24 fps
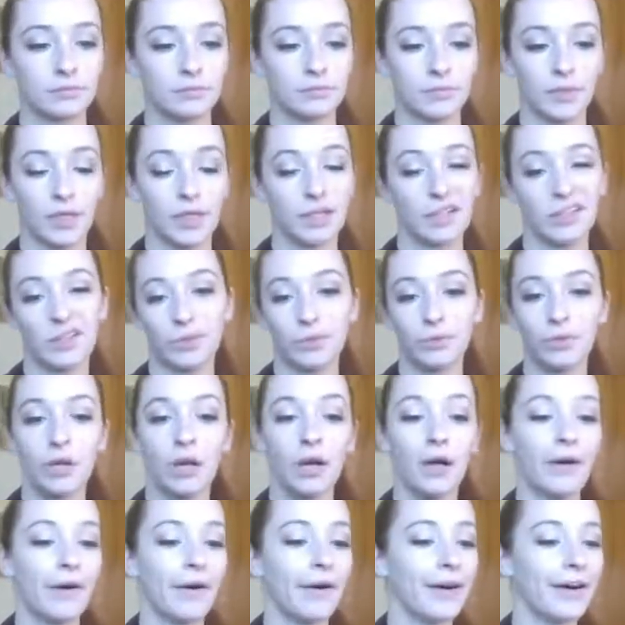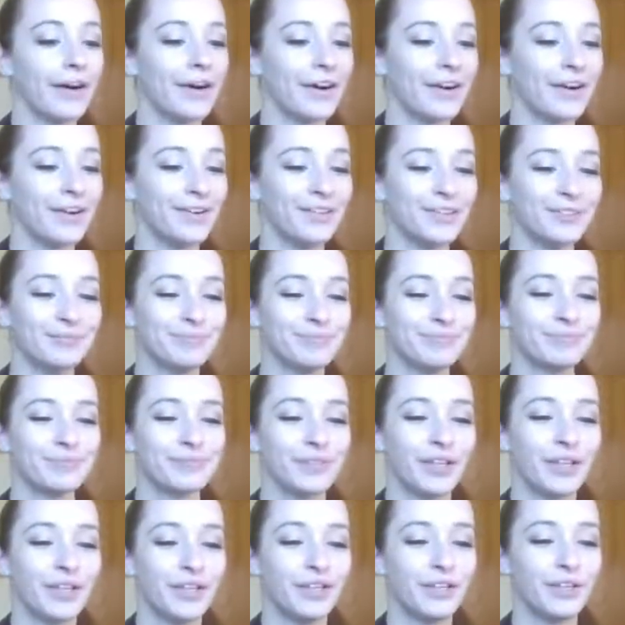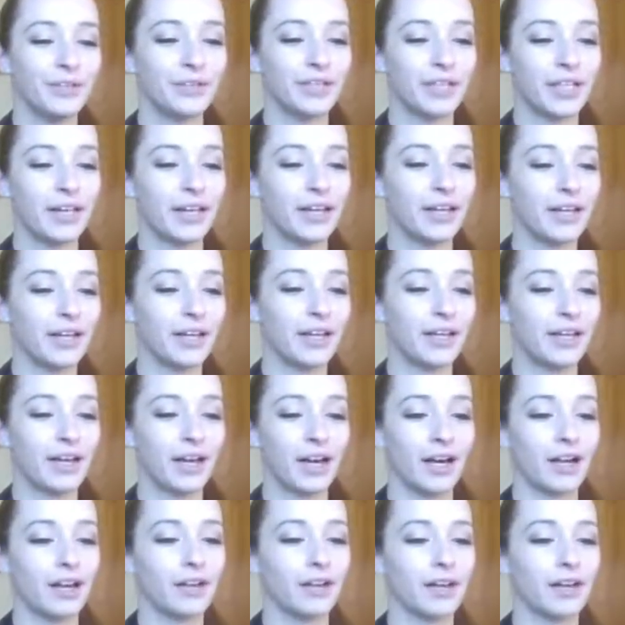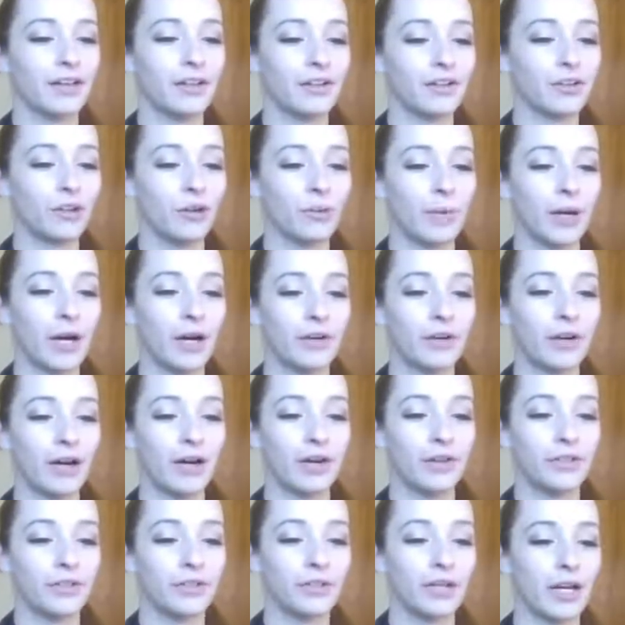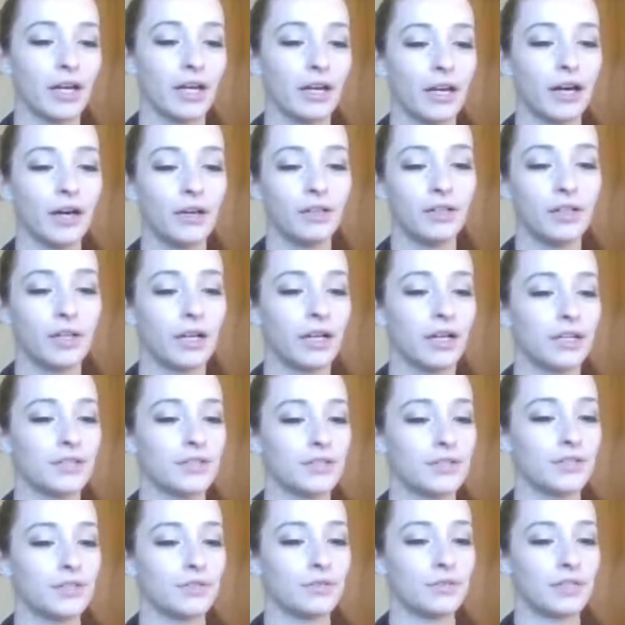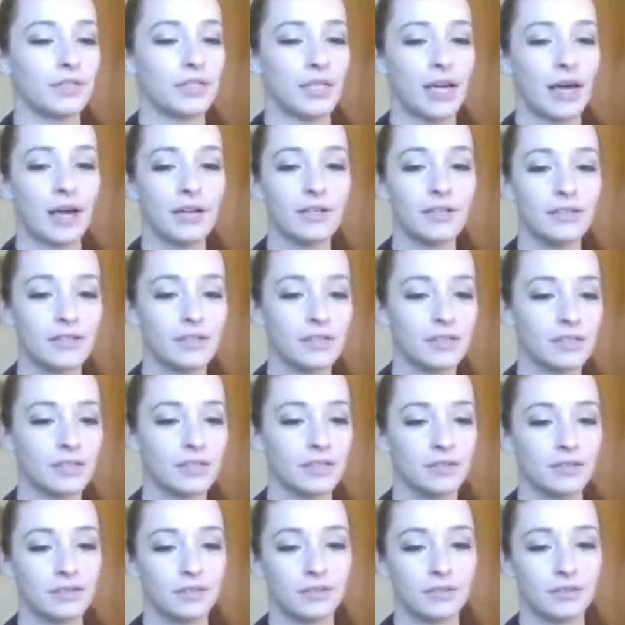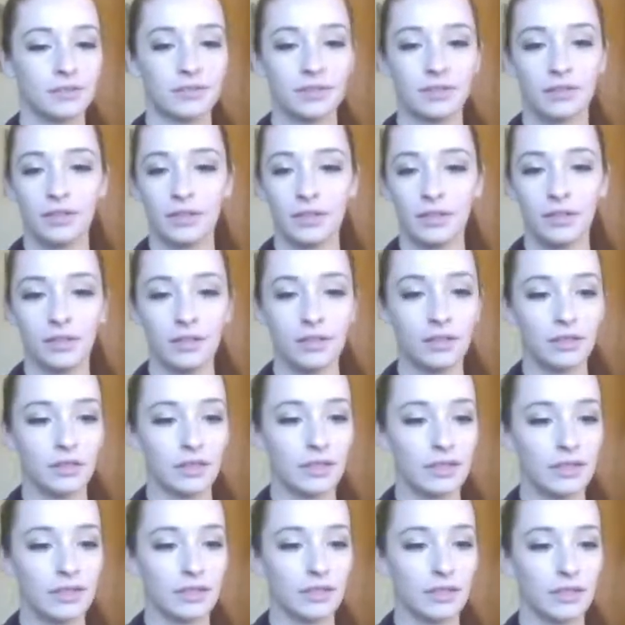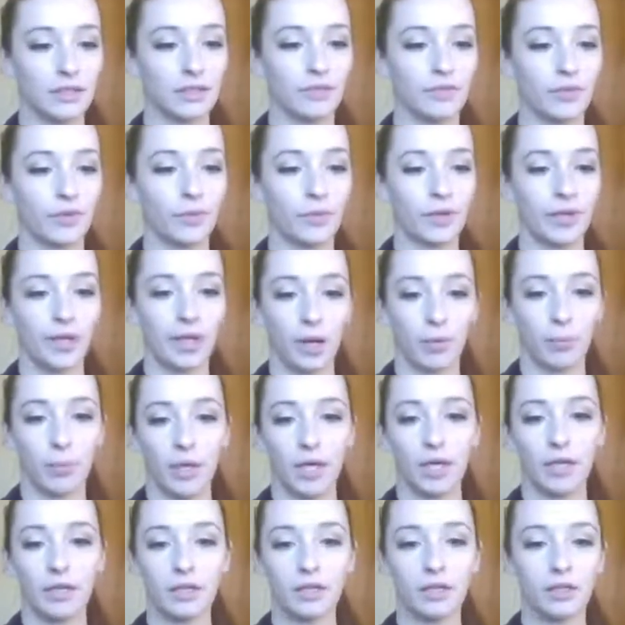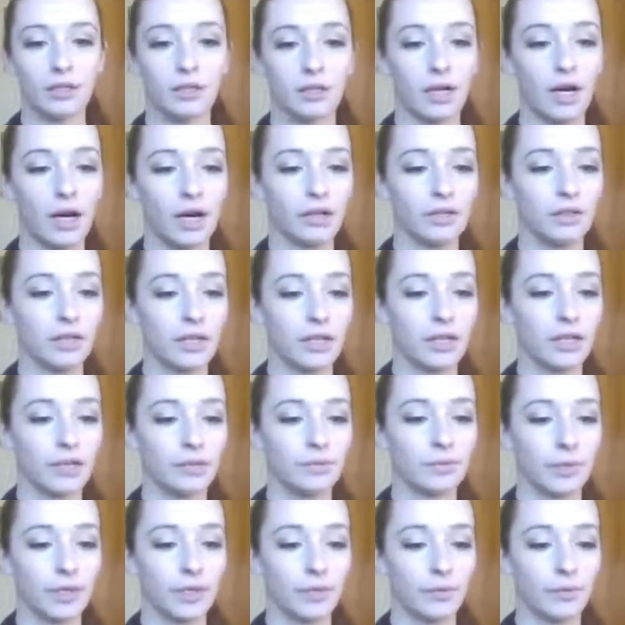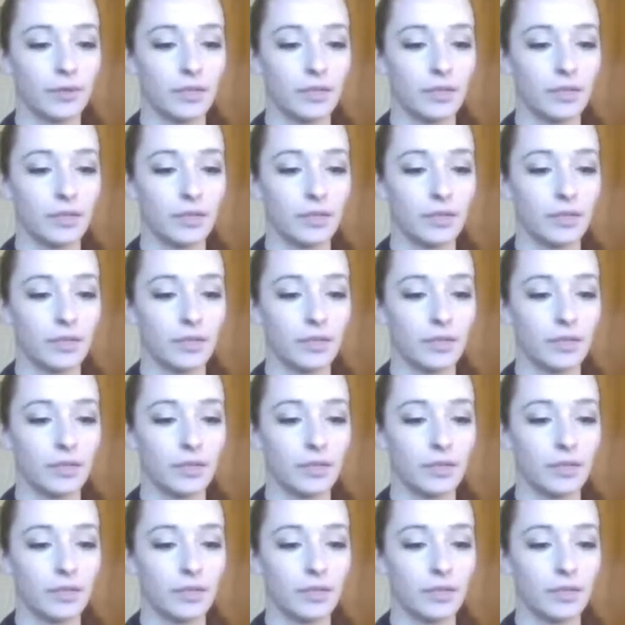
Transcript: I don't. You can add a color to your background. You can add outline to the text. Let's say if I want like a pink outline, but I want